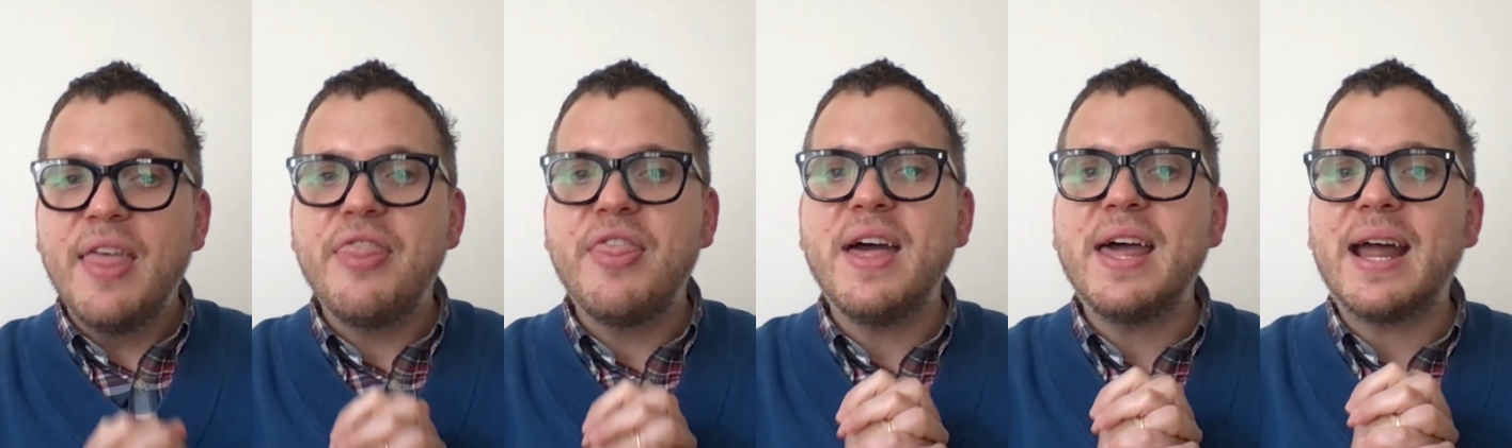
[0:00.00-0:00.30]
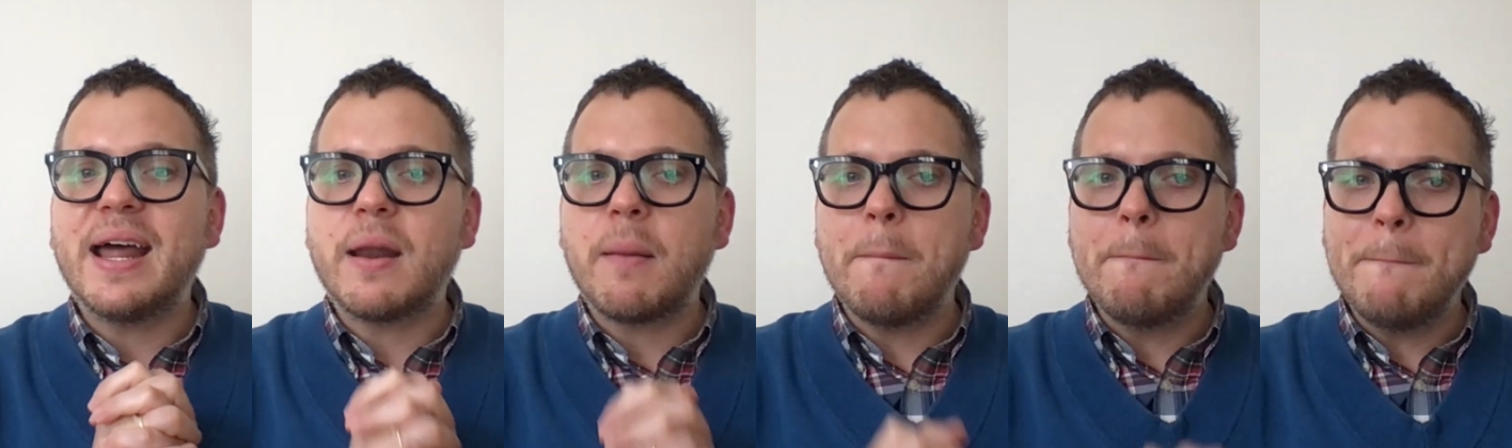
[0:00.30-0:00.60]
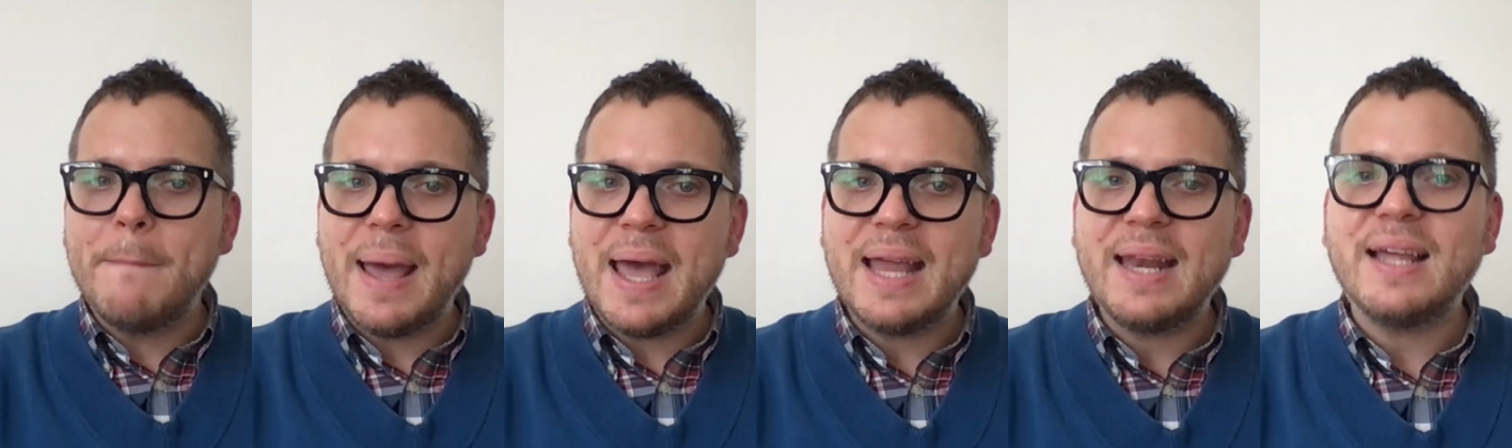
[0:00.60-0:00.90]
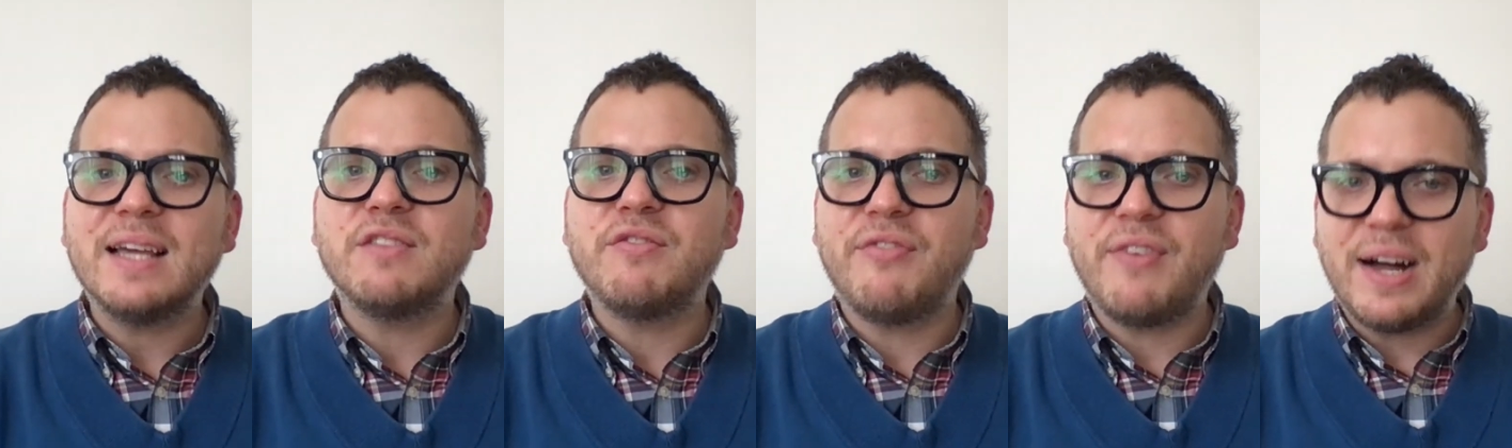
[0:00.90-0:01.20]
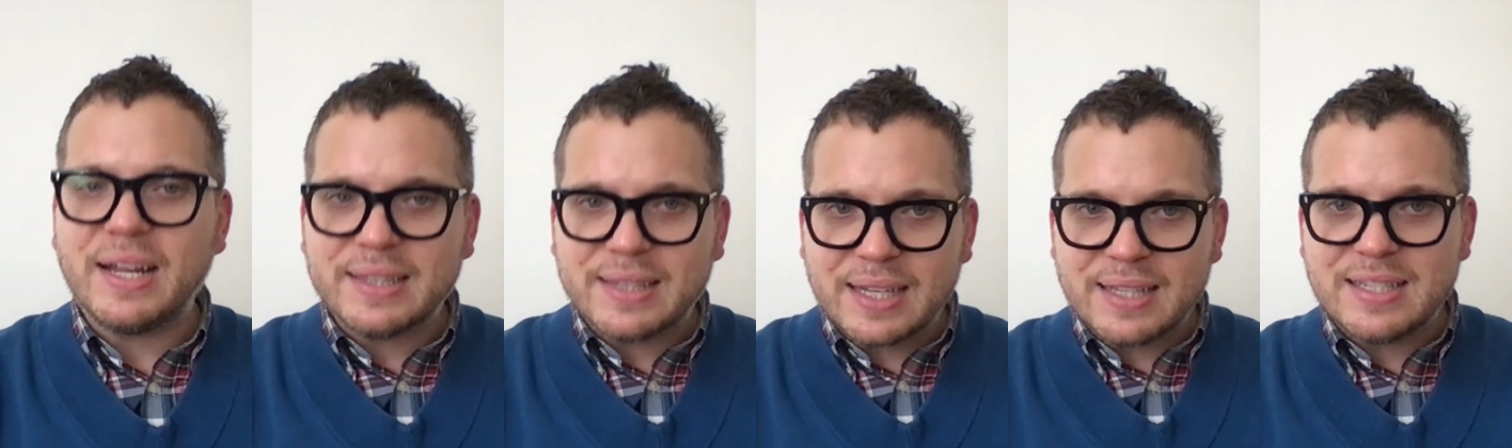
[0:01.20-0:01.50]
there are many
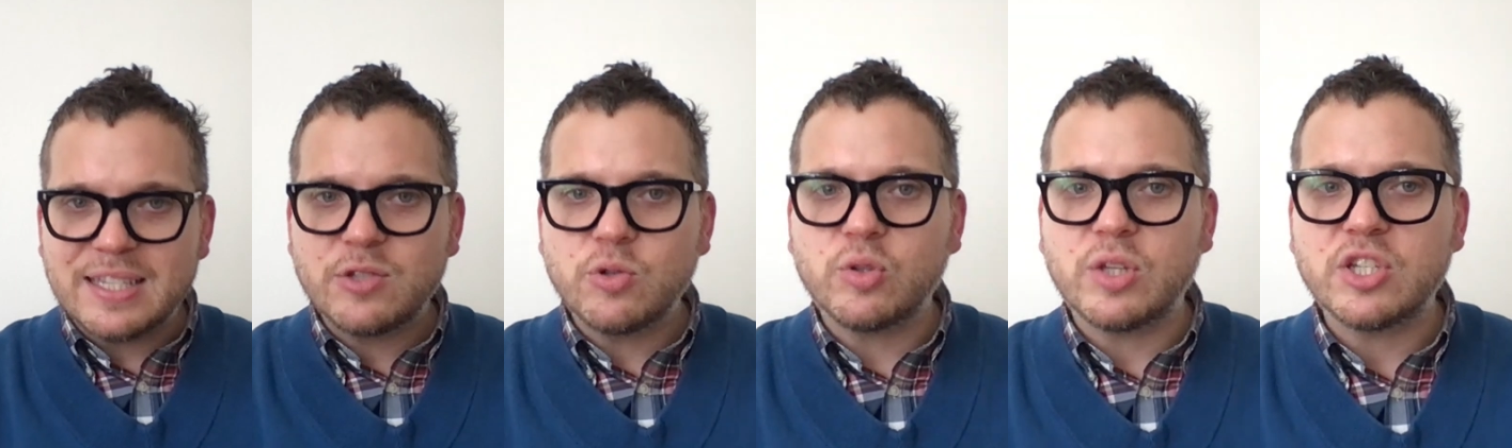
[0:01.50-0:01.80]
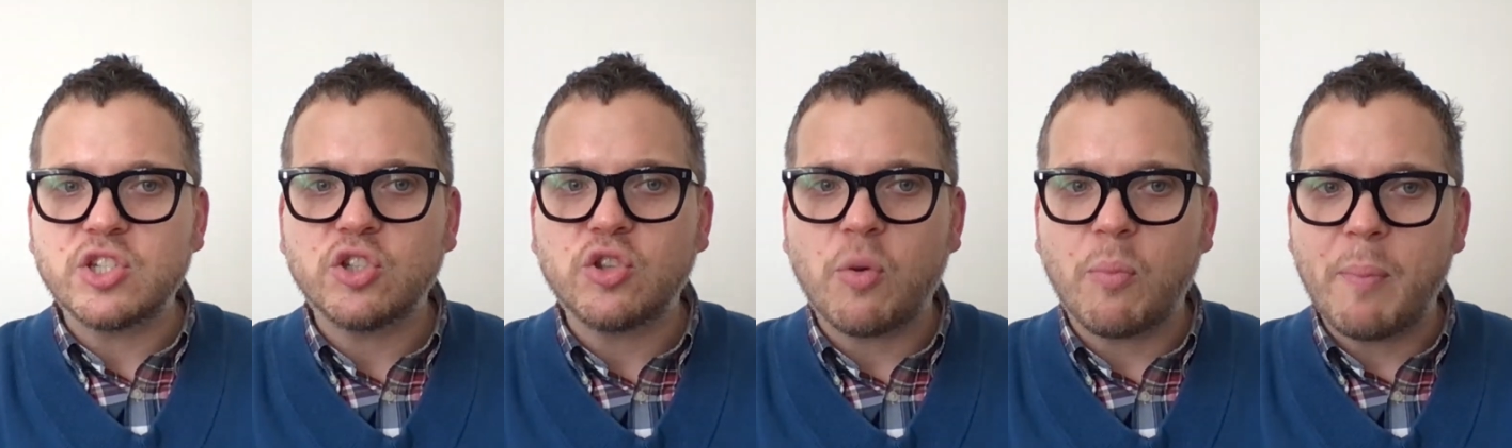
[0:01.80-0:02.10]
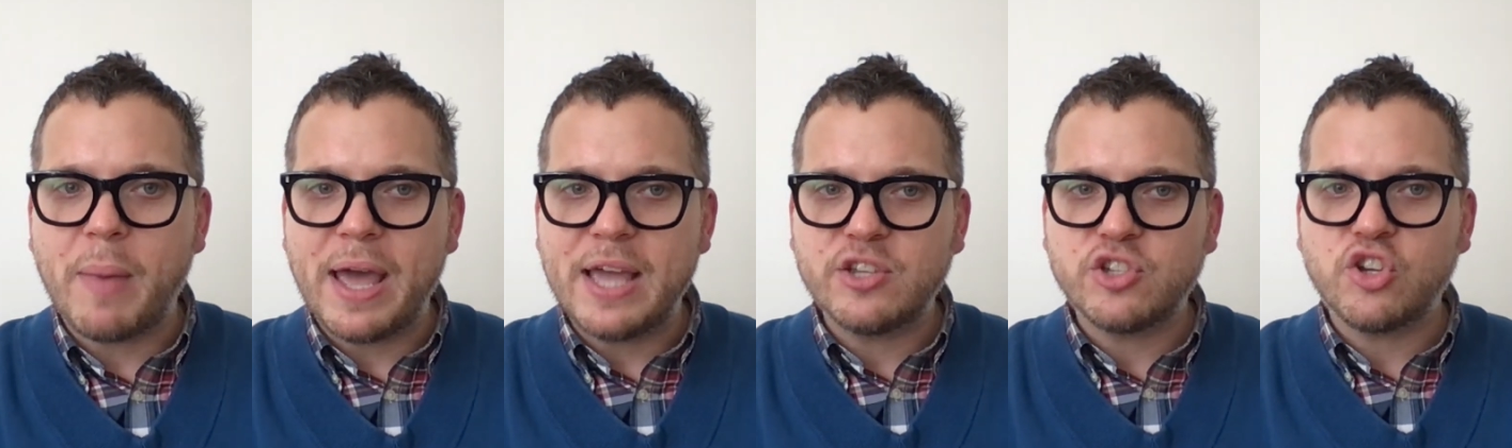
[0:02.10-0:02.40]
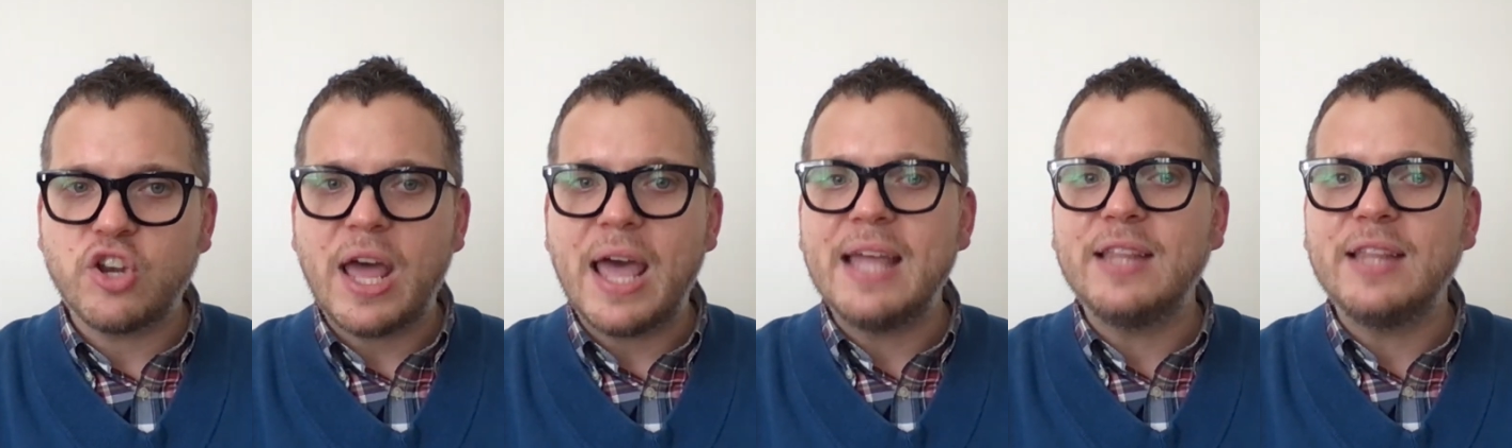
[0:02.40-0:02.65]
advantages to test automation